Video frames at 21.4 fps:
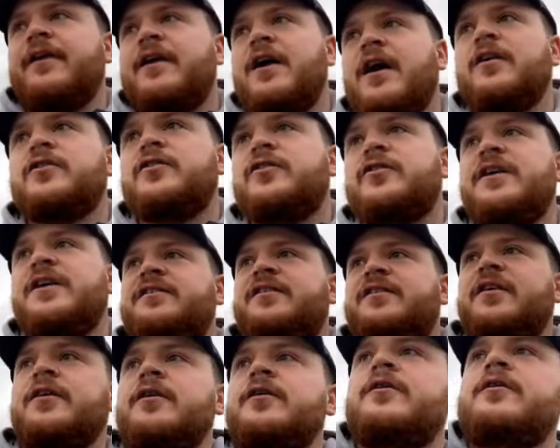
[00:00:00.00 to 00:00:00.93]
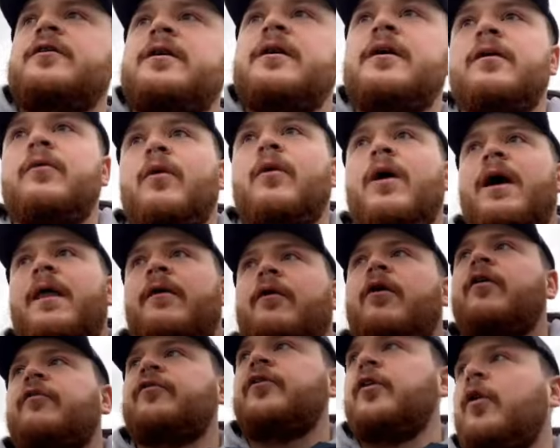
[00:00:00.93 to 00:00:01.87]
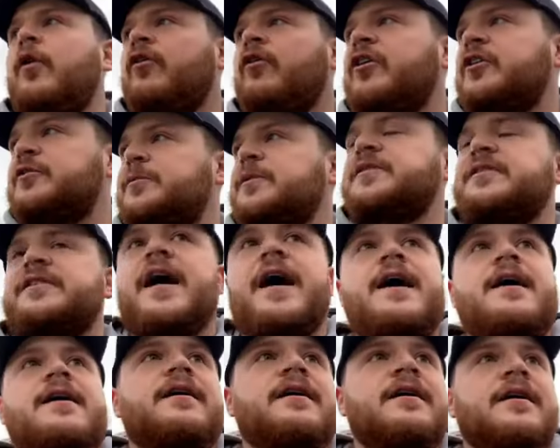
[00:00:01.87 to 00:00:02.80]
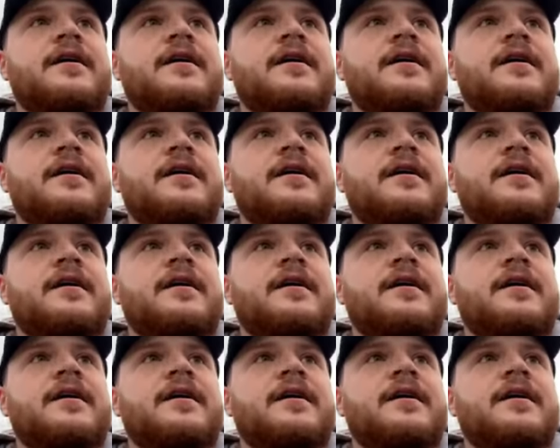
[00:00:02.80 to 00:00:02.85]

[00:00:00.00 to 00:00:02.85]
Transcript: the country to where they're off to on Christmas Day